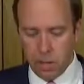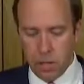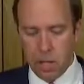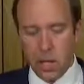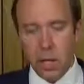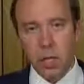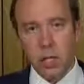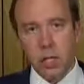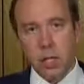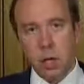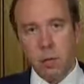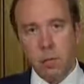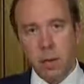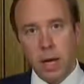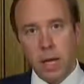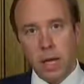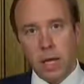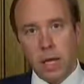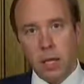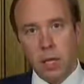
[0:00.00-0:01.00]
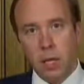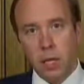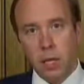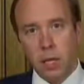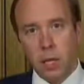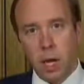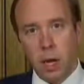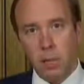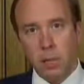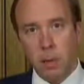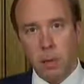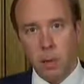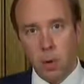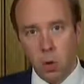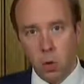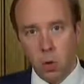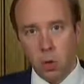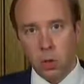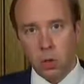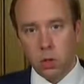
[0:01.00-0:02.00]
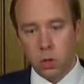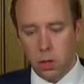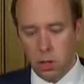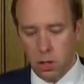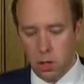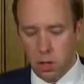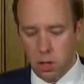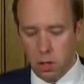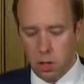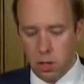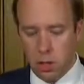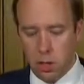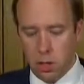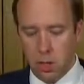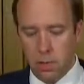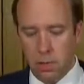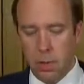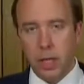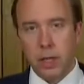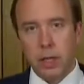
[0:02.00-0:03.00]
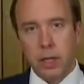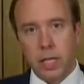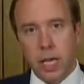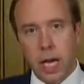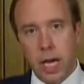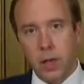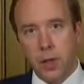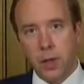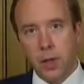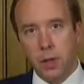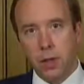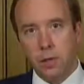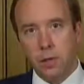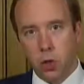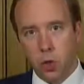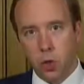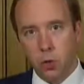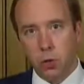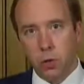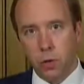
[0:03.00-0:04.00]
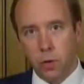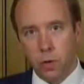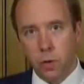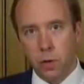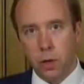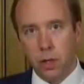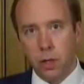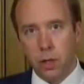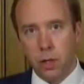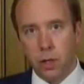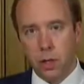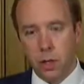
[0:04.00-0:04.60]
Like so many, I'm appalled by the death of George Floyd.